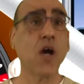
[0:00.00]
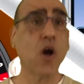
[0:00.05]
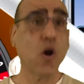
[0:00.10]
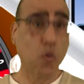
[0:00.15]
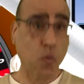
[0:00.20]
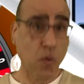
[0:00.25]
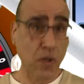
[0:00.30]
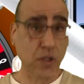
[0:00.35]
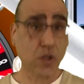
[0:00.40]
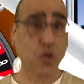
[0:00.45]

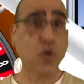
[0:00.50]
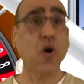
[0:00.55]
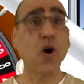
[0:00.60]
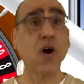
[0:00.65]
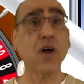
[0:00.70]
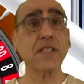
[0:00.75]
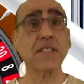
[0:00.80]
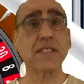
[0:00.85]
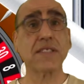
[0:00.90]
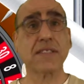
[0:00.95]
what
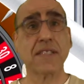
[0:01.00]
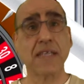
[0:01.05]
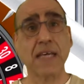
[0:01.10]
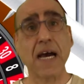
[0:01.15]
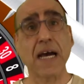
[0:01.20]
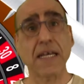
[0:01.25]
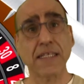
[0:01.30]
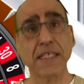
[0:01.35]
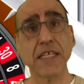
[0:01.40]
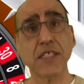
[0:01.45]
caused the
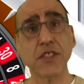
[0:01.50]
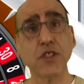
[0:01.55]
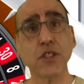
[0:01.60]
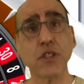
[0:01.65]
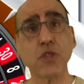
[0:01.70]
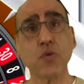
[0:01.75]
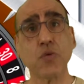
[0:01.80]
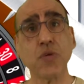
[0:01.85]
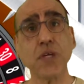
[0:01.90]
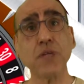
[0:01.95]
addiction
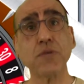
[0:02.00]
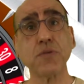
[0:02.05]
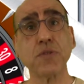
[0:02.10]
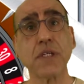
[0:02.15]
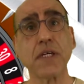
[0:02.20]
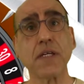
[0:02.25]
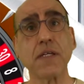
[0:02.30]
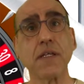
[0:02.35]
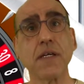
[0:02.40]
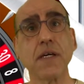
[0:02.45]
to
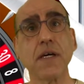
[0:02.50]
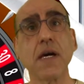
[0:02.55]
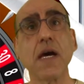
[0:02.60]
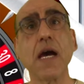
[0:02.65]
nicotine,